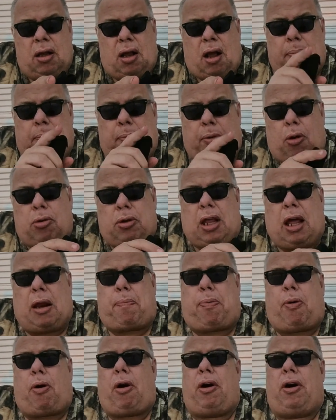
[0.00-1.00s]
upload
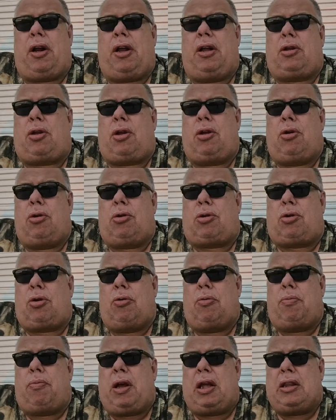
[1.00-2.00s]
that part into
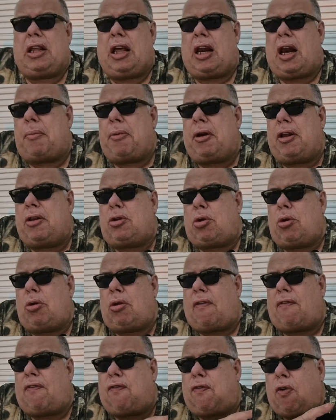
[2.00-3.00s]
YouTube, and then I'm gonna do
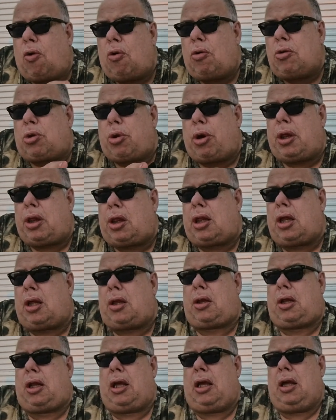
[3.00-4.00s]
the full
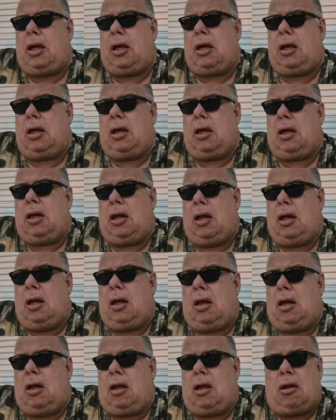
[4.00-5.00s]
360.
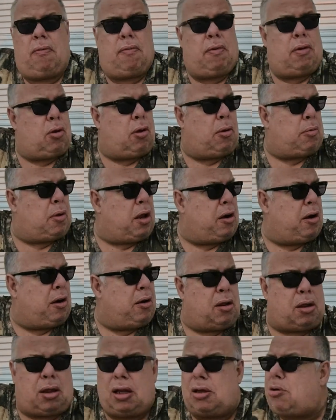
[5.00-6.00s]
Even though I'm not in
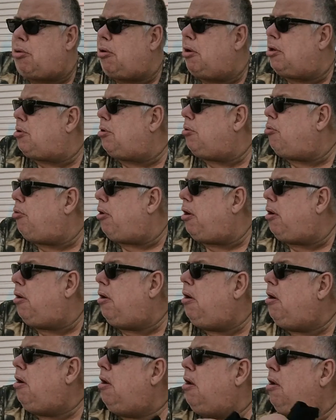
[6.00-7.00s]
a situation where
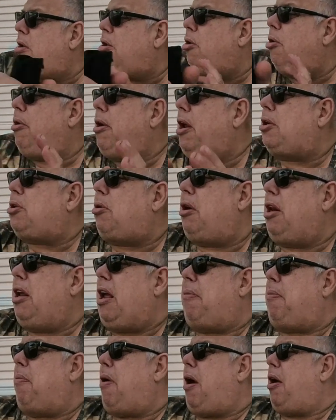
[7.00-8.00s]
you would
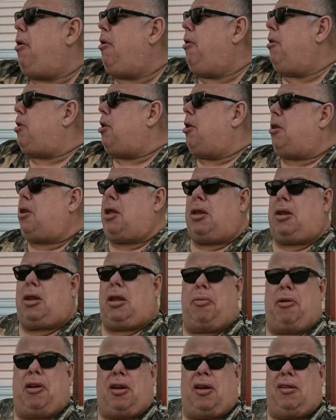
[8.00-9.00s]
actually admire a
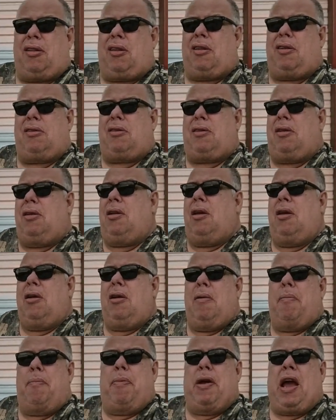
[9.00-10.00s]
360, because
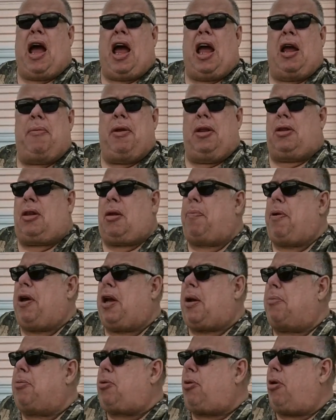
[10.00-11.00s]
behind me is the
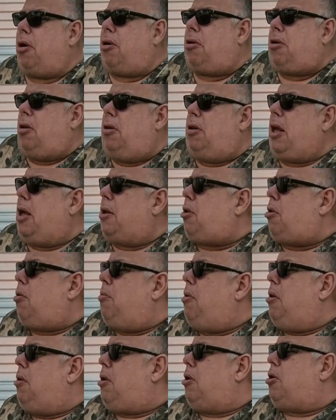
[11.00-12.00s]
pickup truck, next to
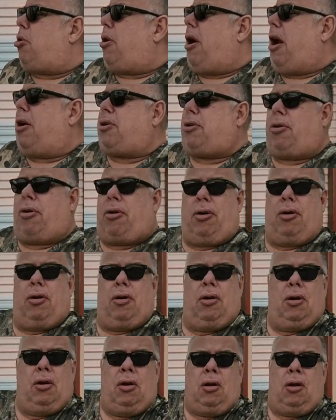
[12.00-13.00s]
me is the tractor,
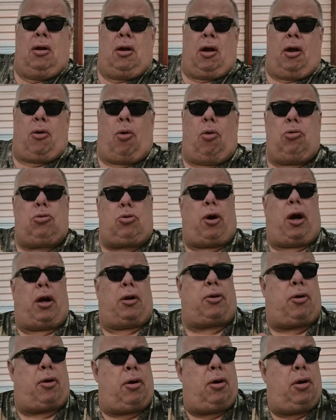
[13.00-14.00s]
an old
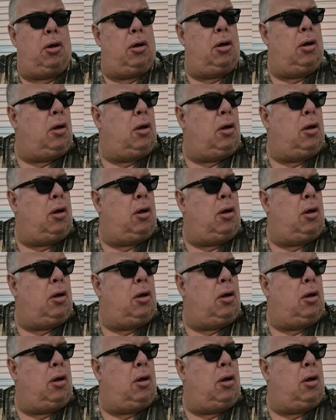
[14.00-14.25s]
tractor,